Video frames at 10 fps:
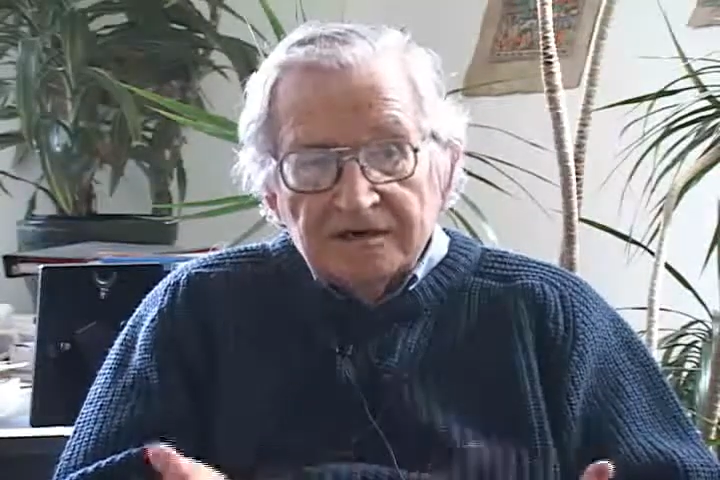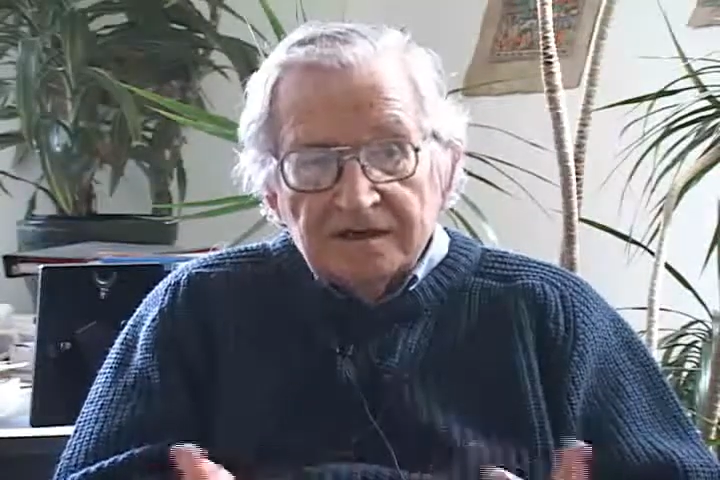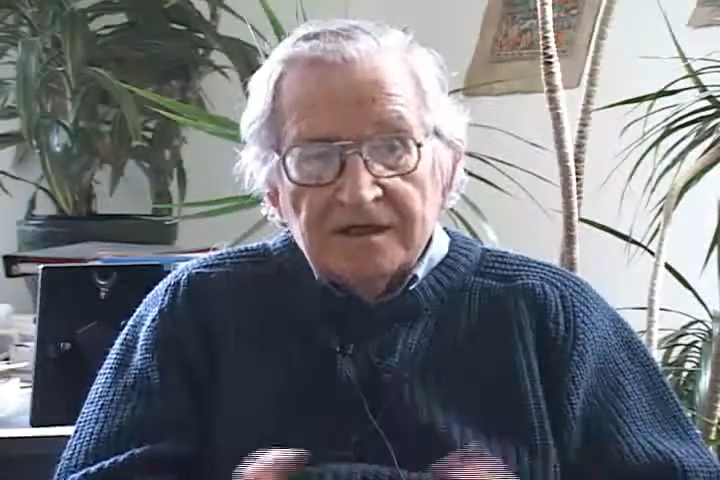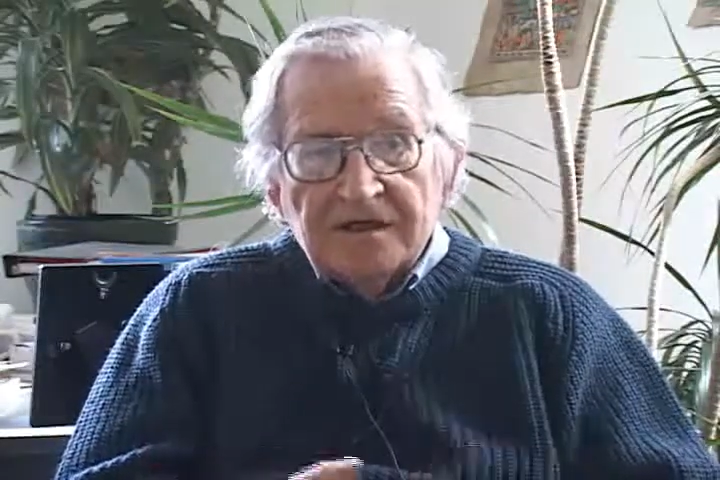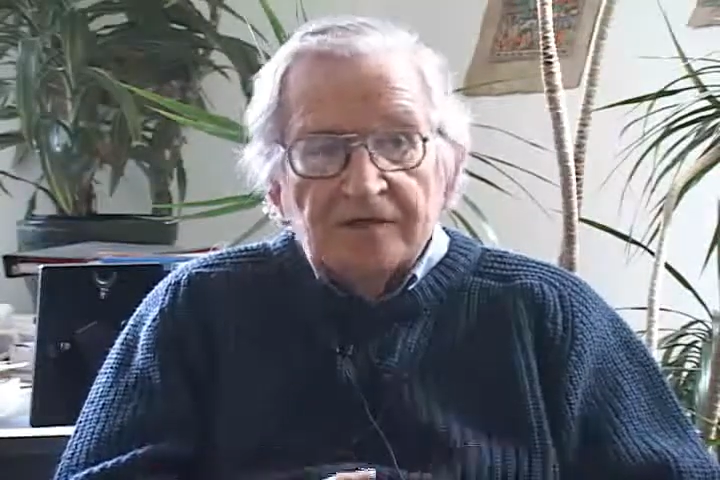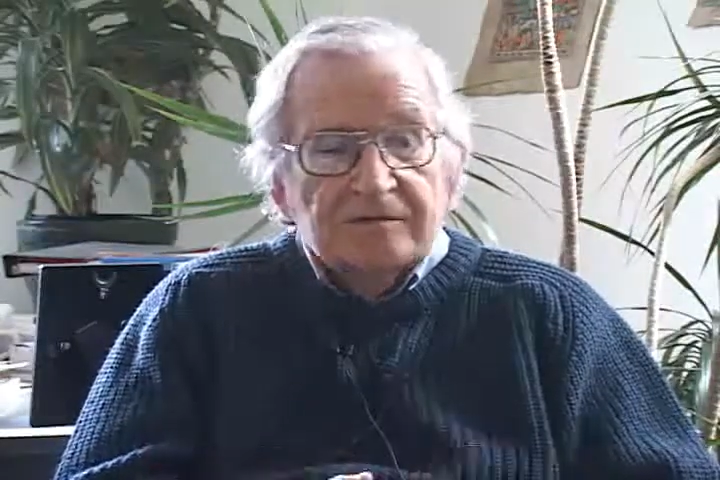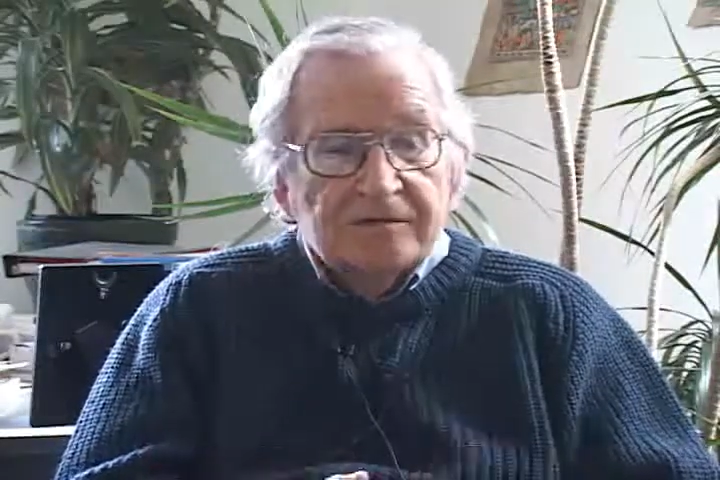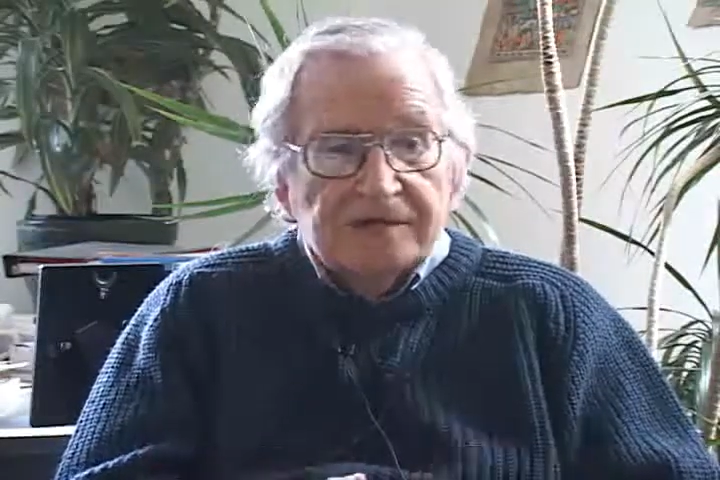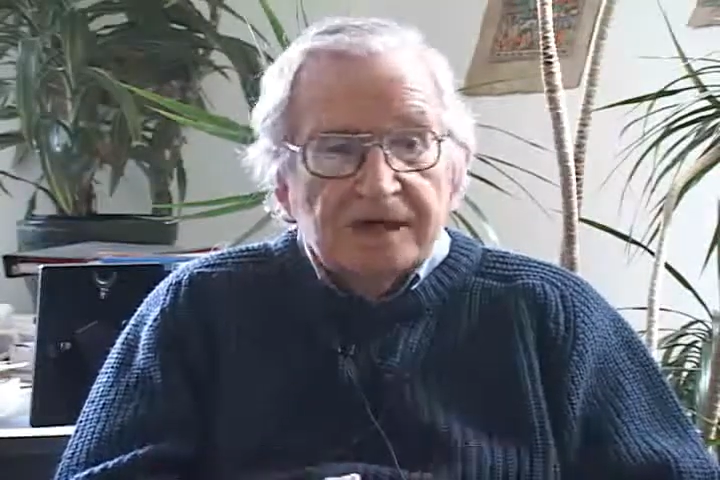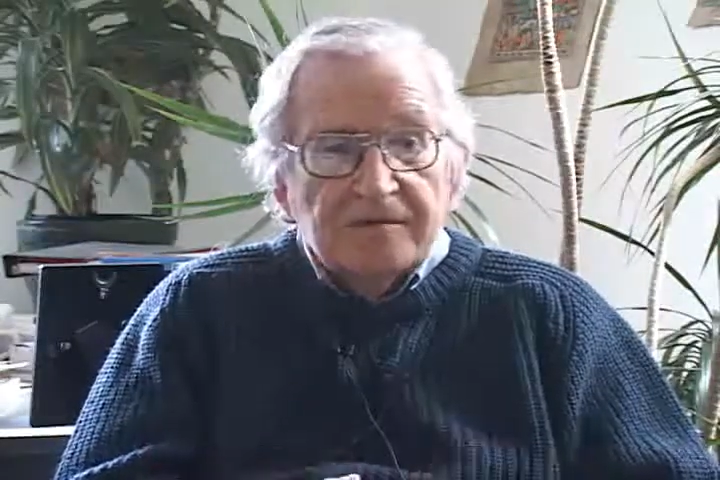who they hoped
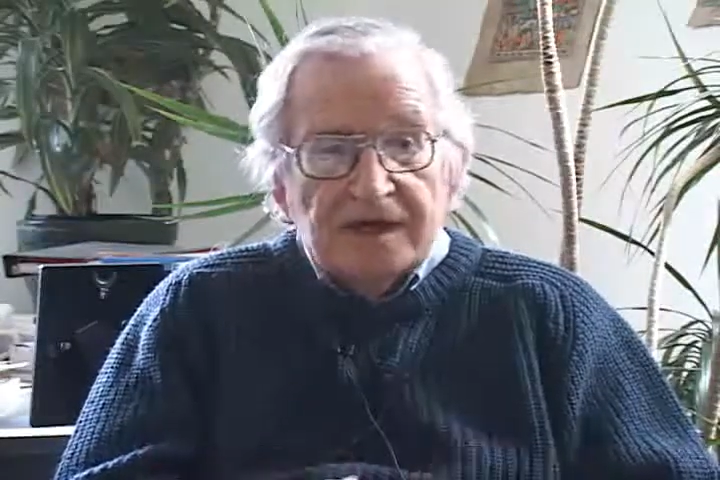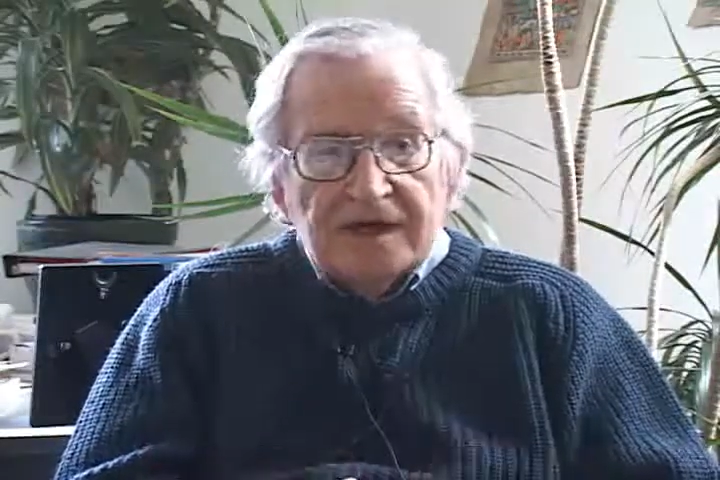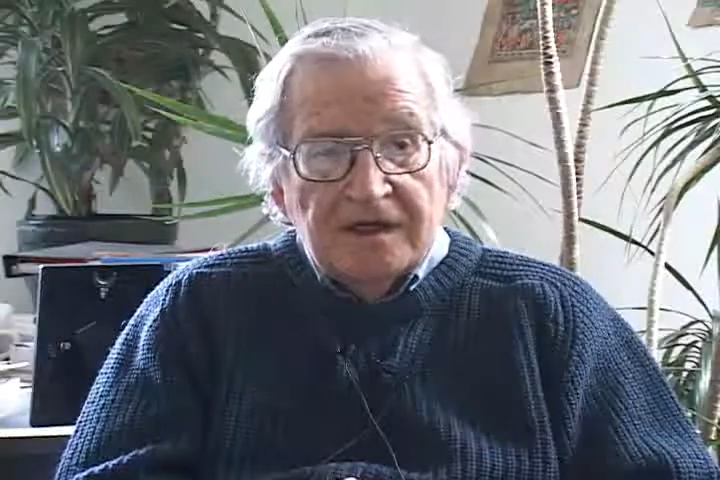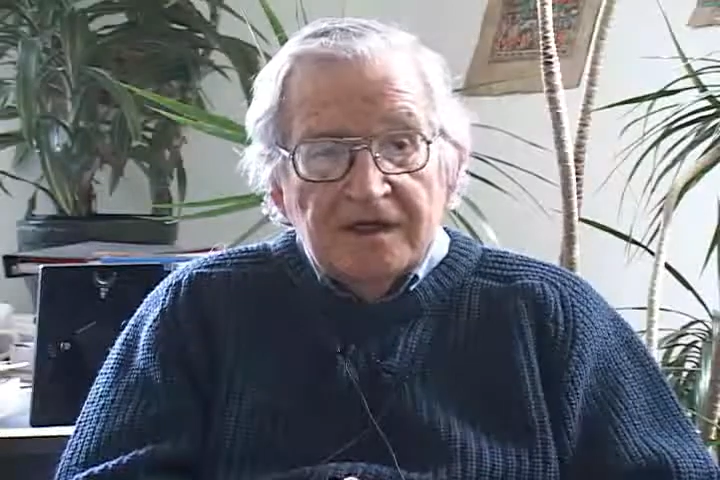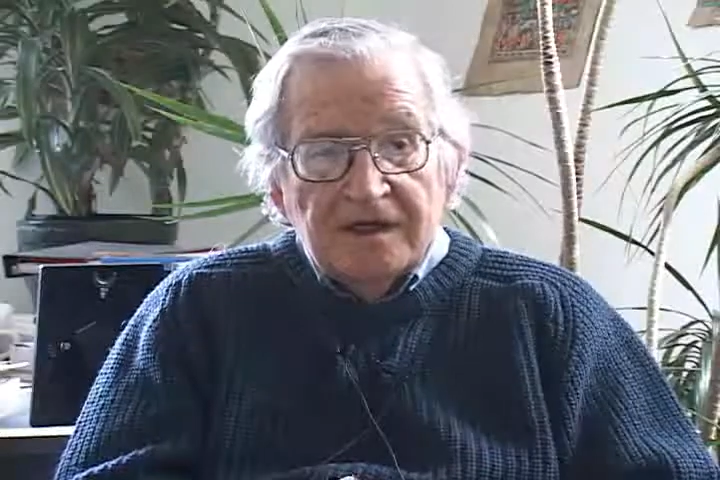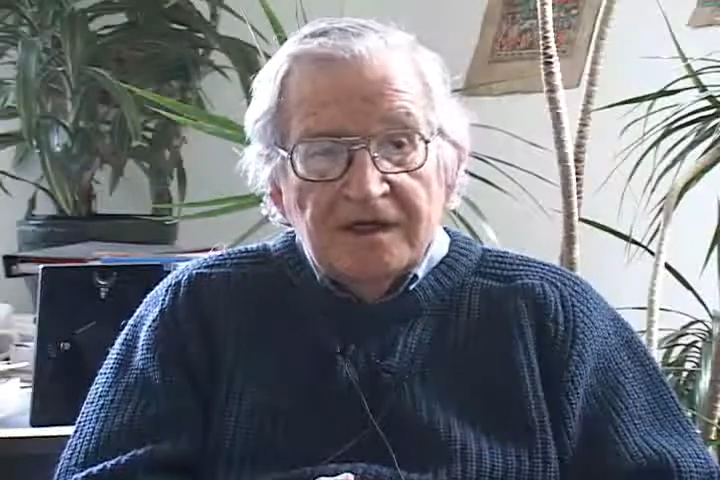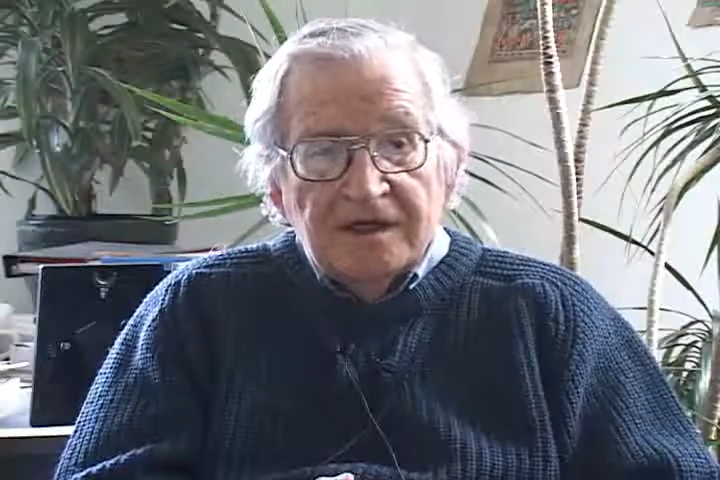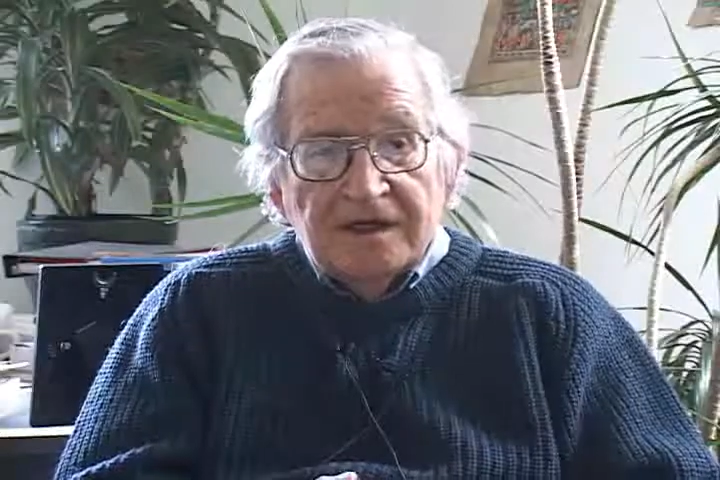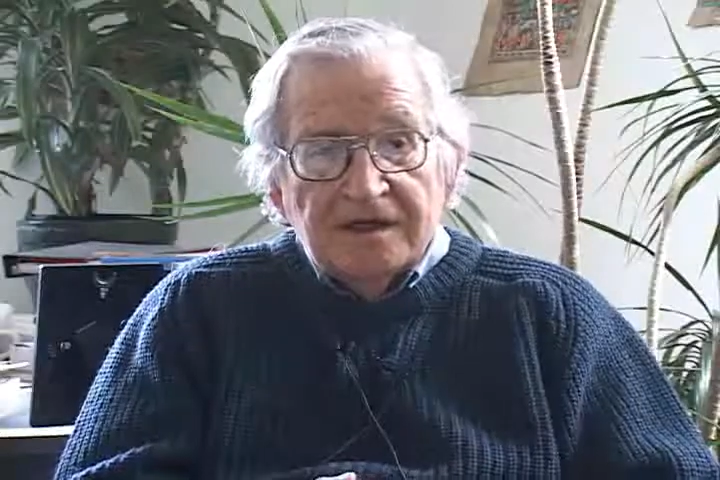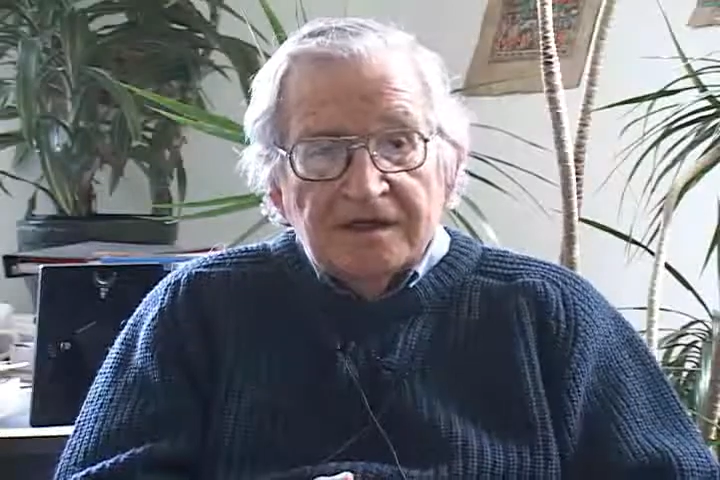was our man,
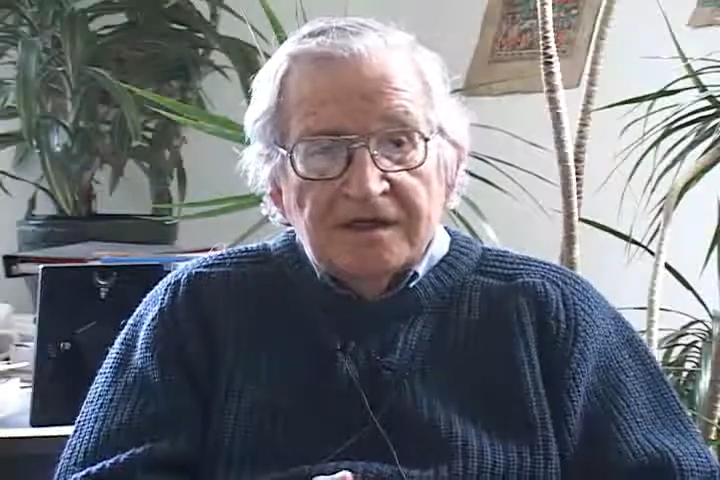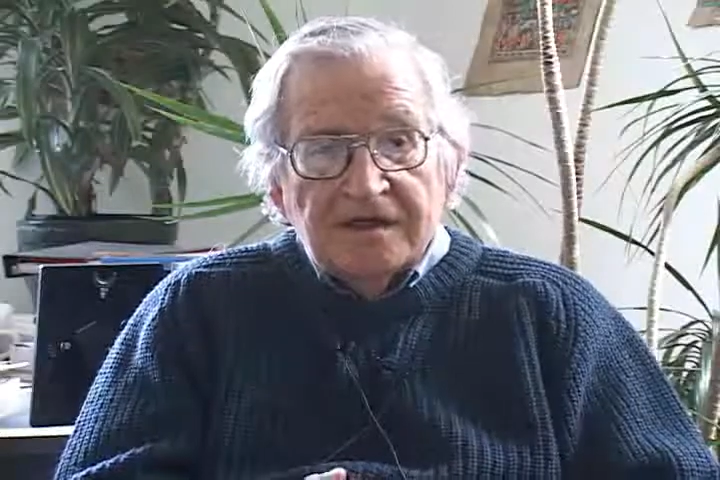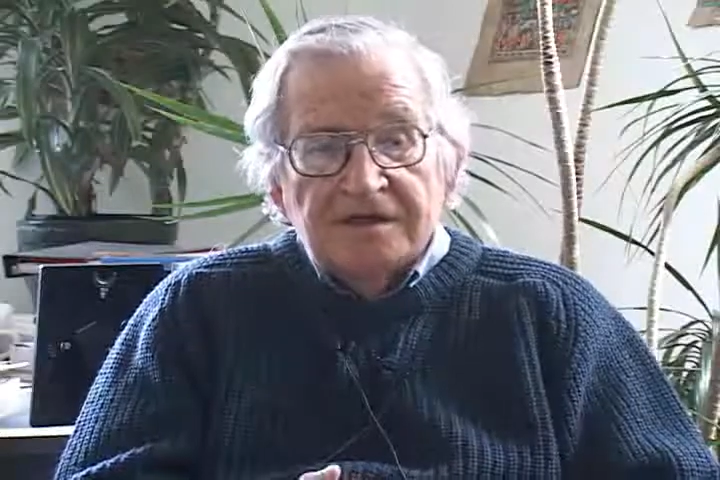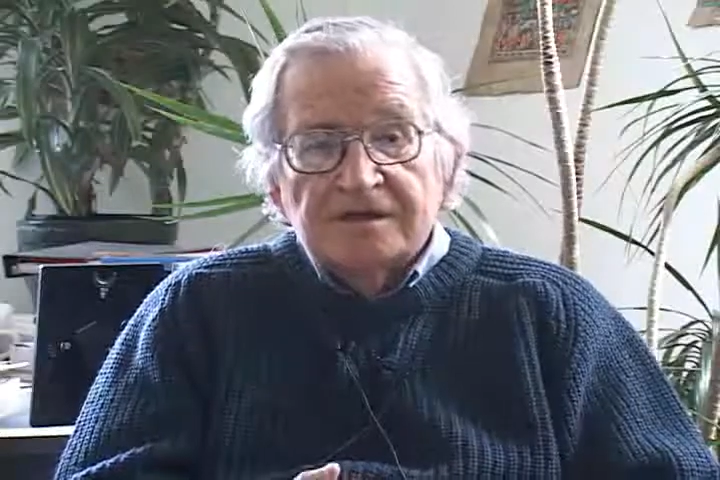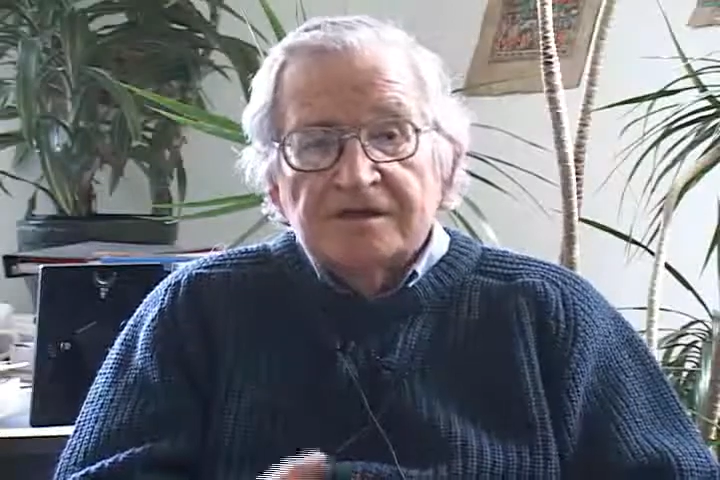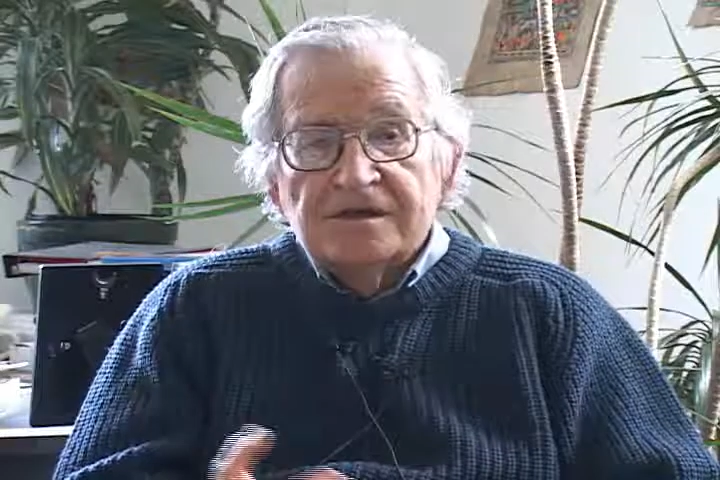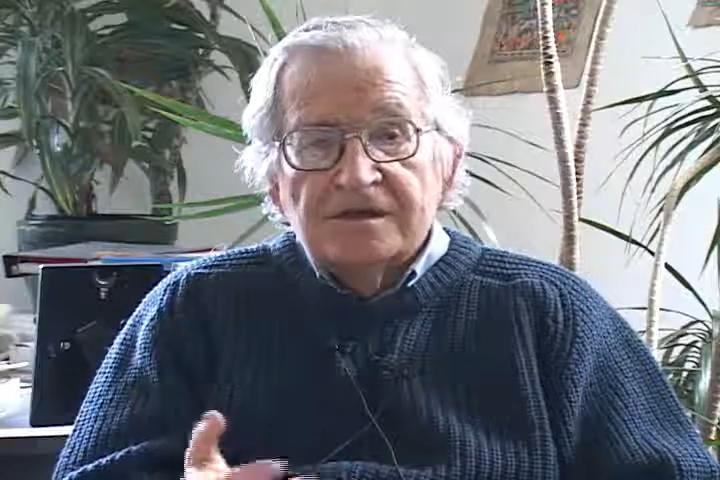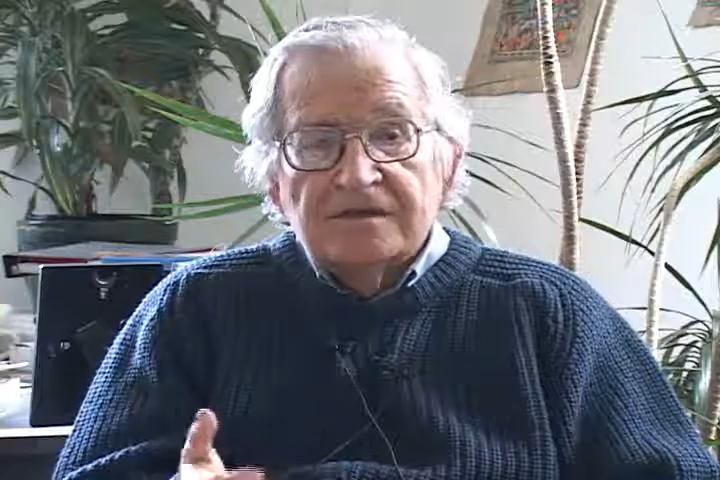is